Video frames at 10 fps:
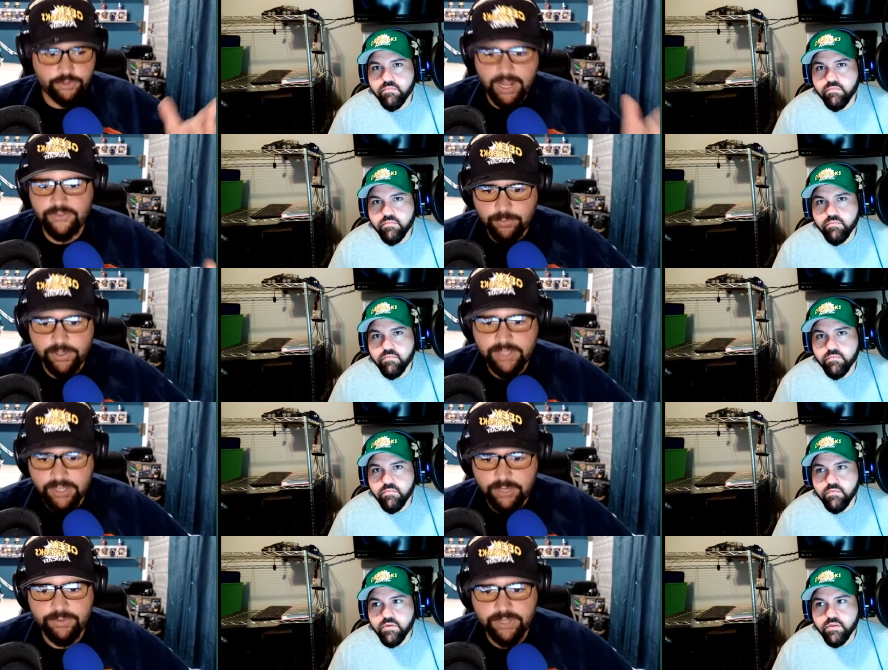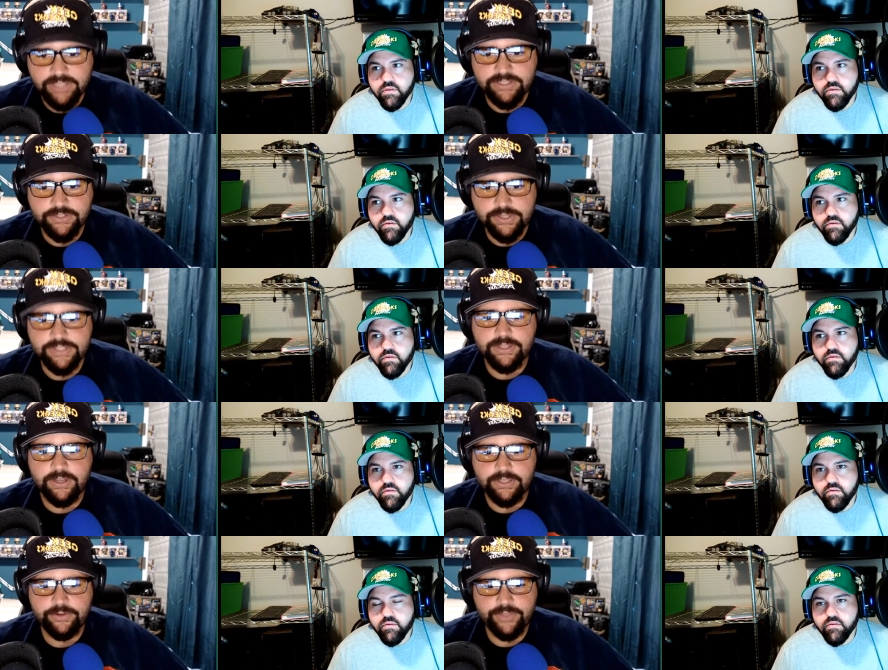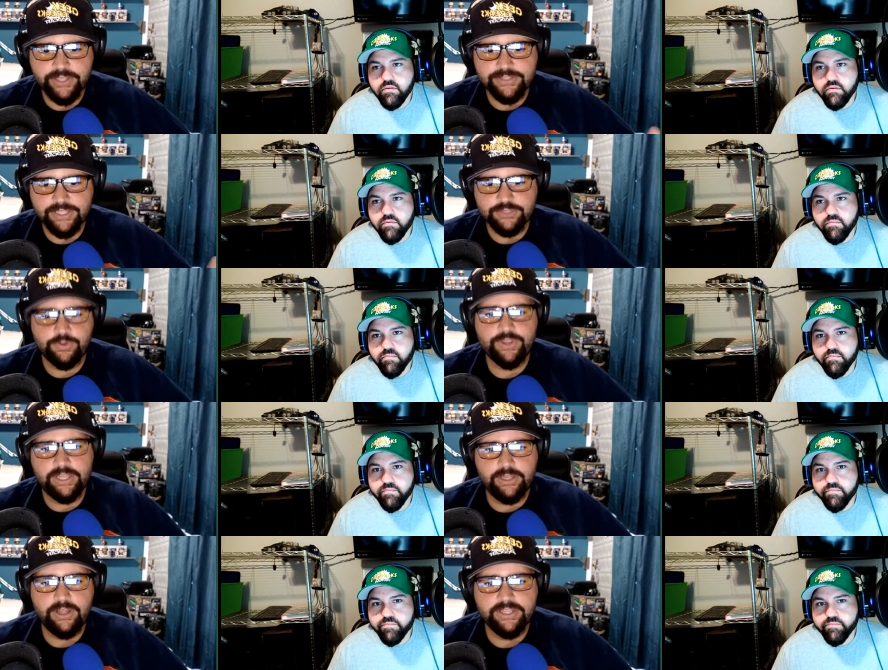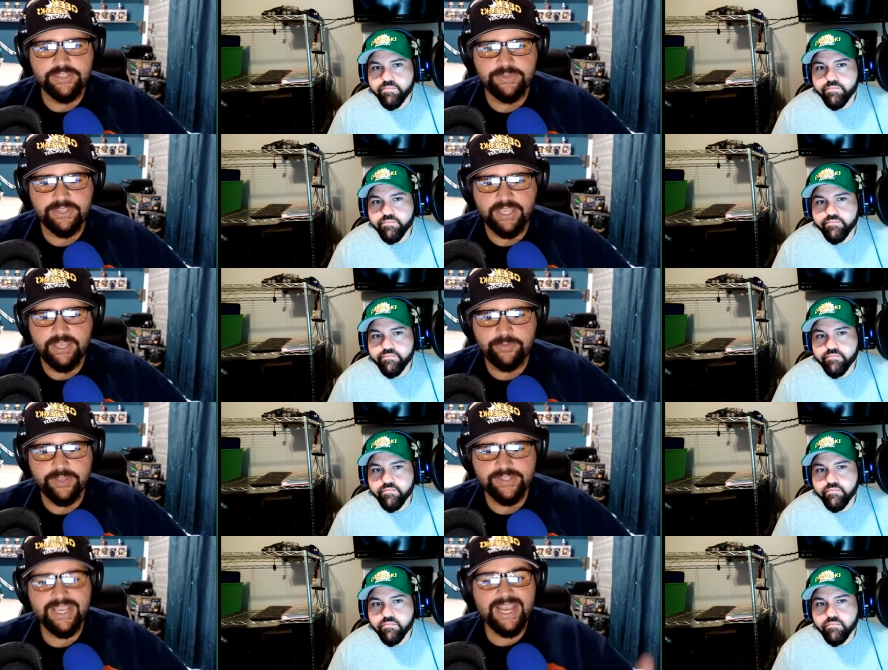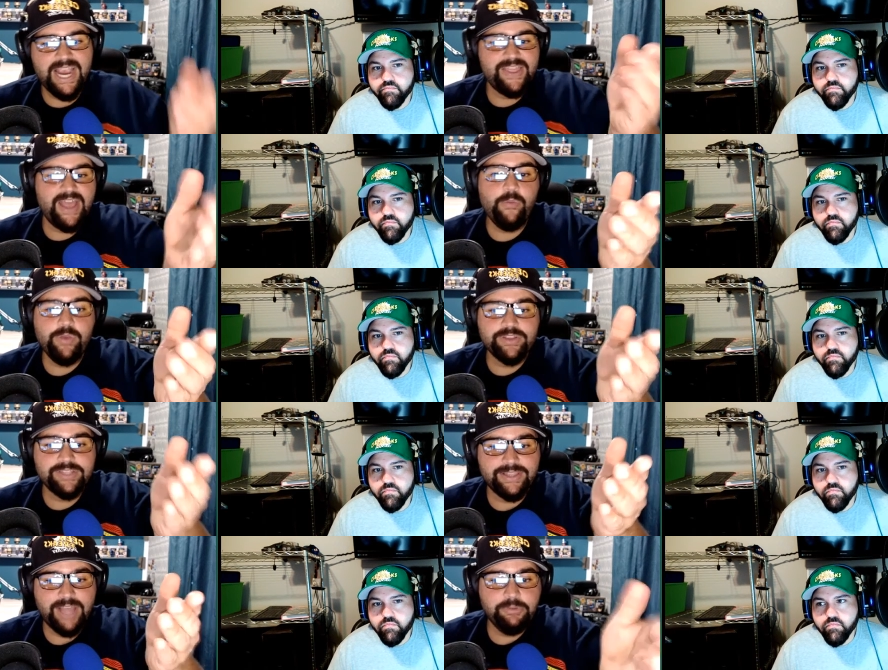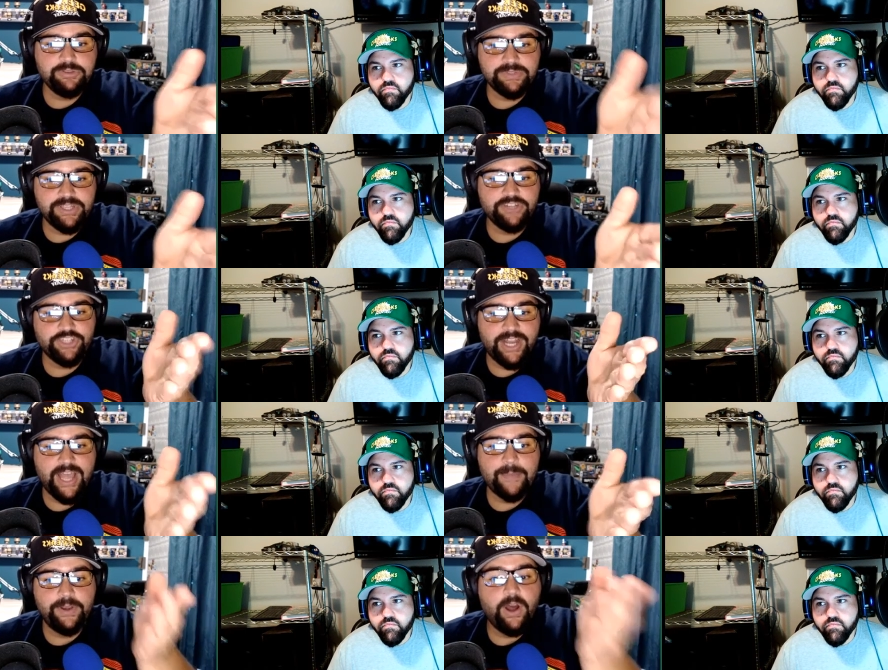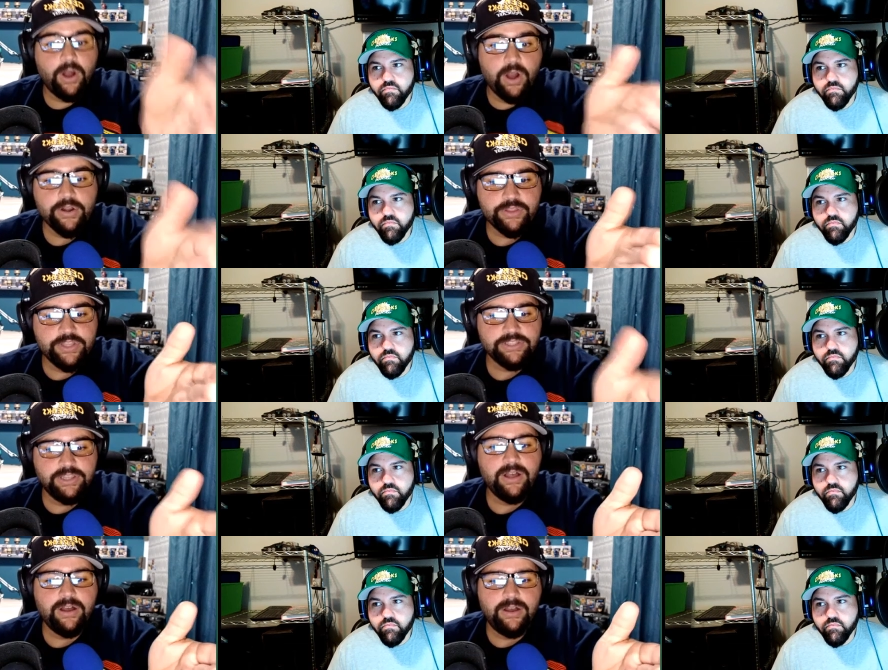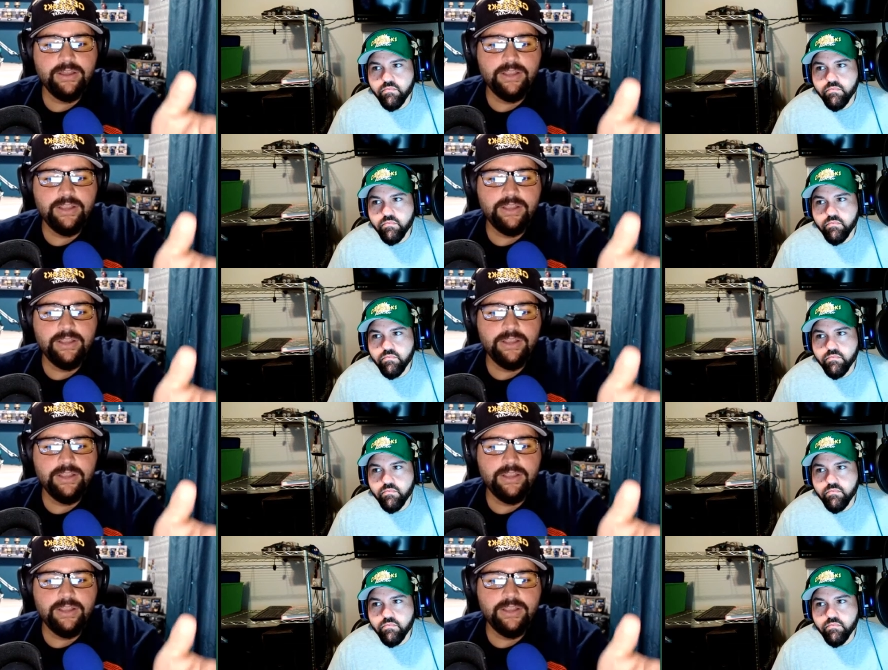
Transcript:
Speaker 1: have to break that up with an antitrust law. You know, that's that's where that law needs to be kicking in place. And that was that was potentially going to happen under this law.